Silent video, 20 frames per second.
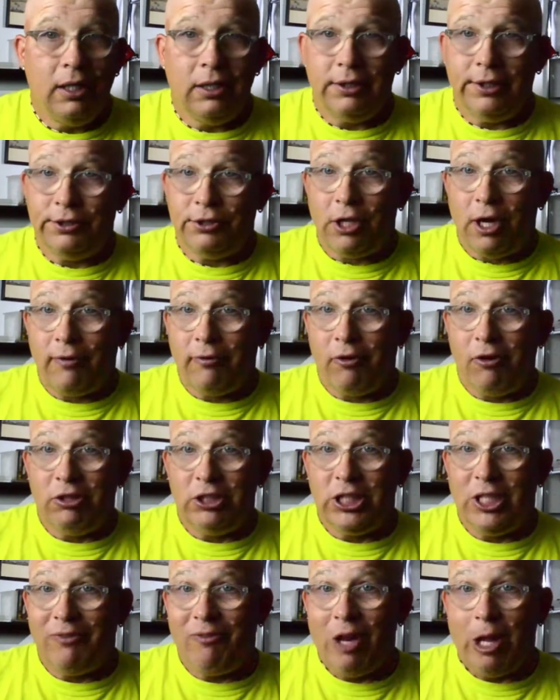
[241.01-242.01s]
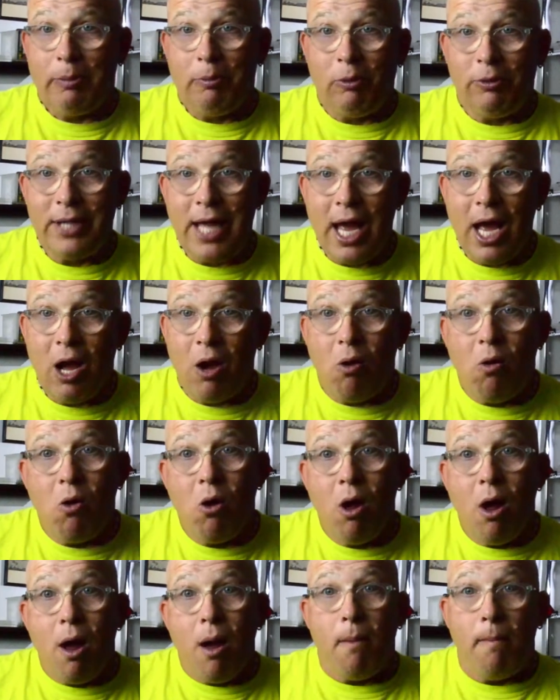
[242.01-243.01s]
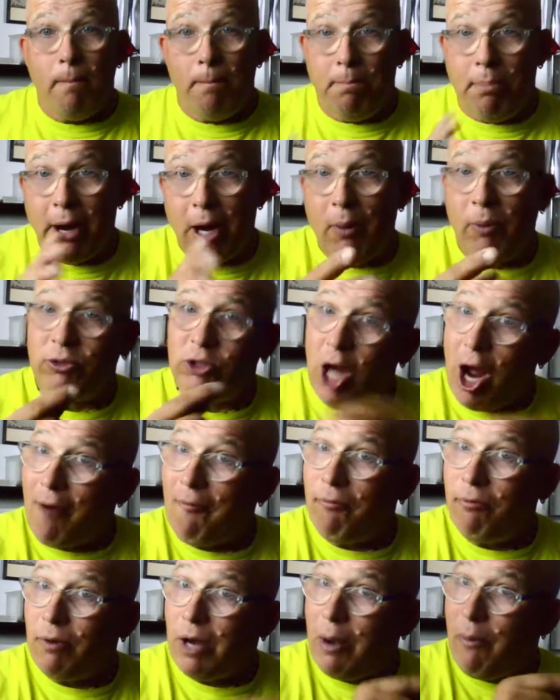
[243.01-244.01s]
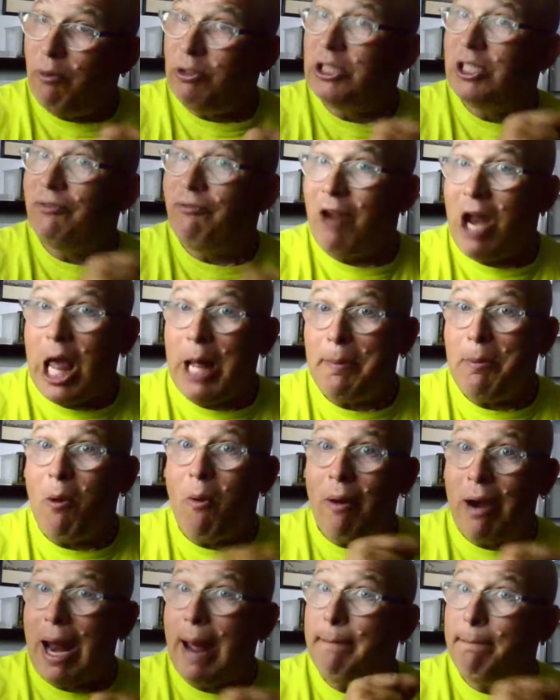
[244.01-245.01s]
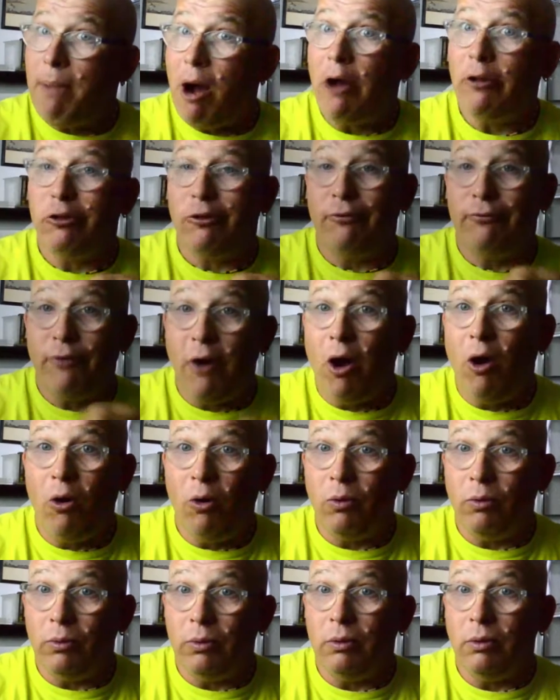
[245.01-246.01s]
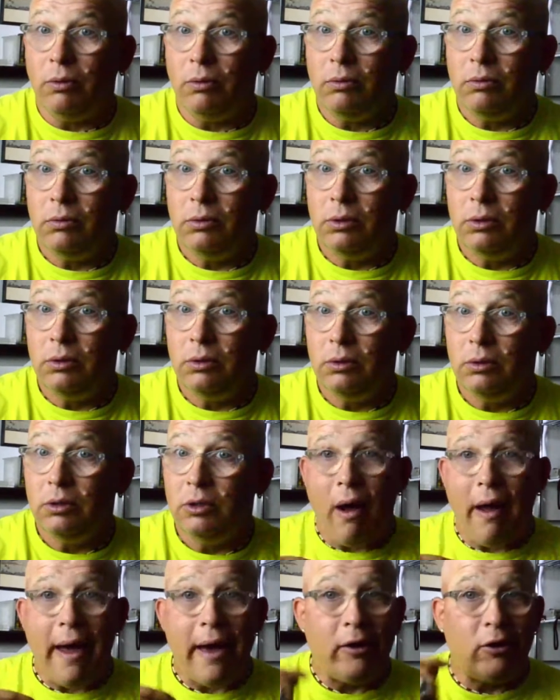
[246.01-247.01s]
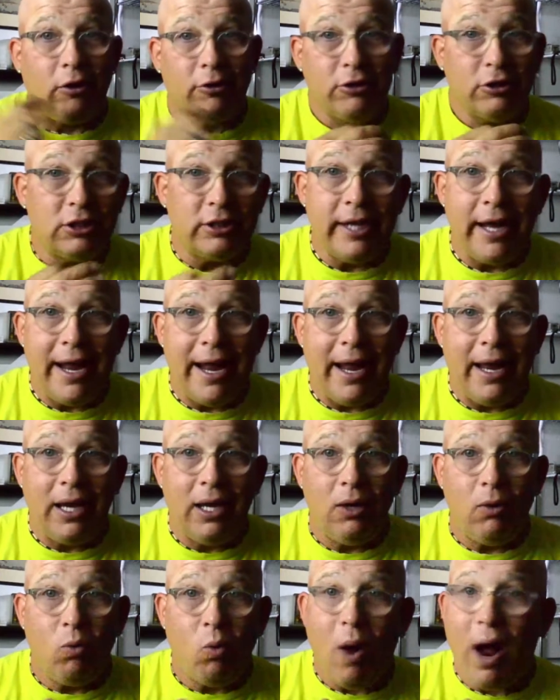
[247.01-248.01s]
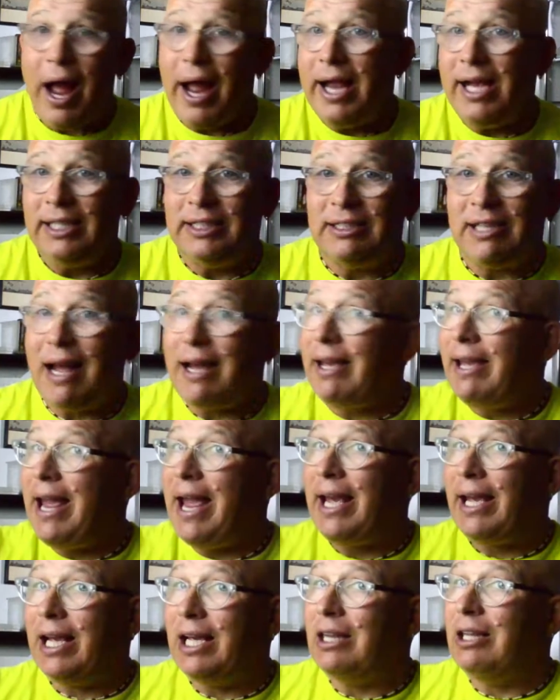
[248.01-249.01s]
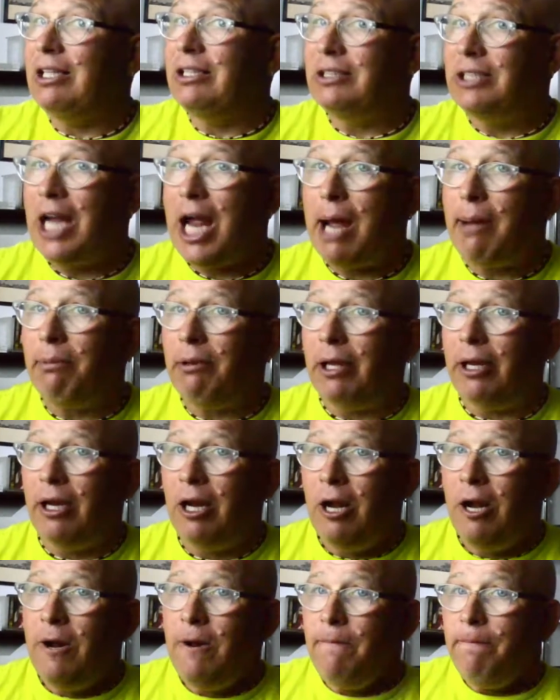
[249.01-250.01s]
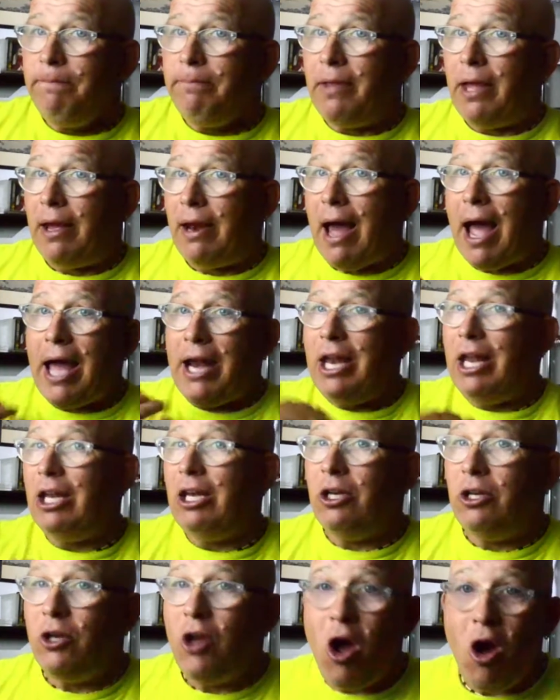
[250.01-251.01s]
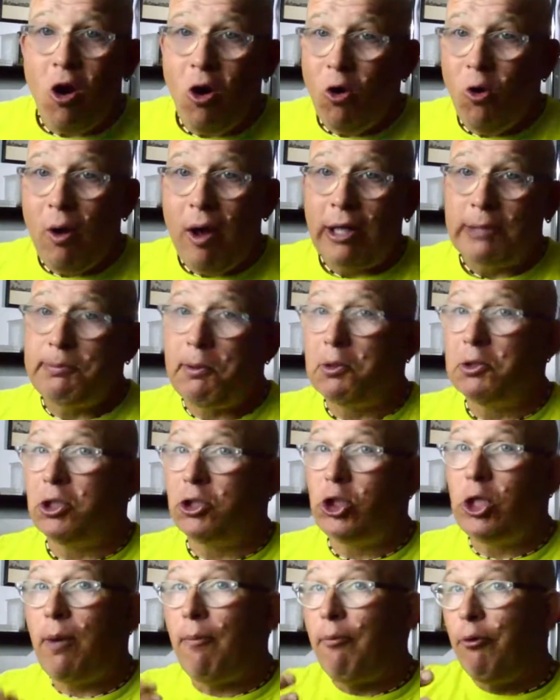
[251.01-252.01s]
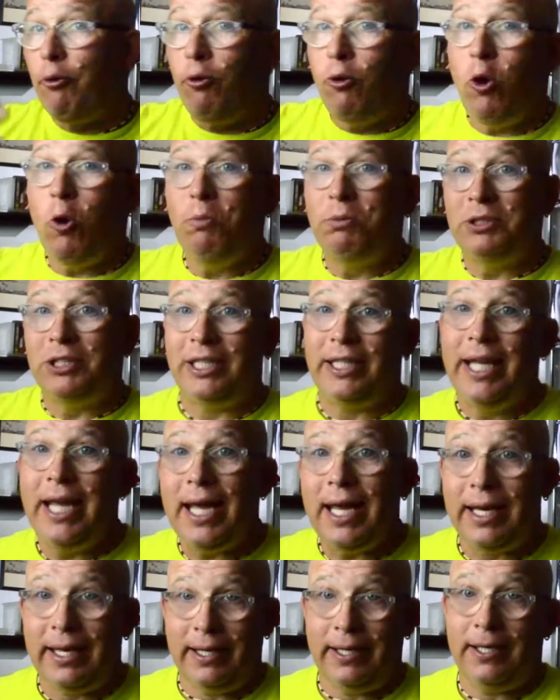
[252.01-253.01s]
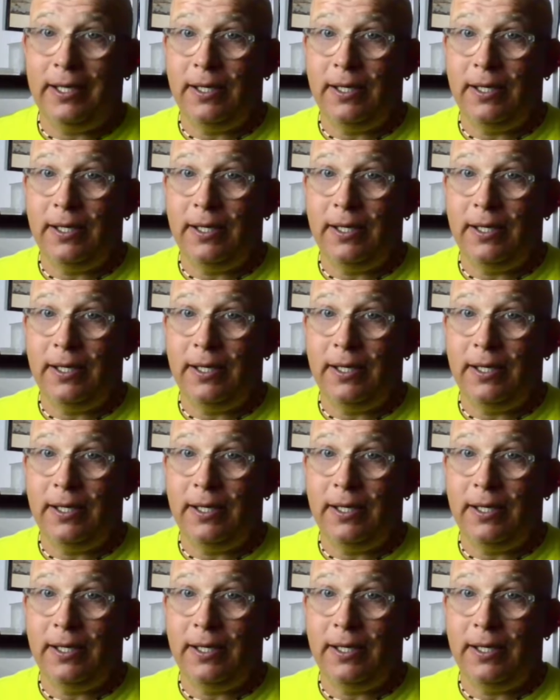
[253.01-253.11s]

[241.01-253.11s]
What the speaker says: this offer isn't available now, but it was available when I bought the phone. I don't understand why is it I can't get this tablet that I didn't know I was supposed to jump through hoops to get.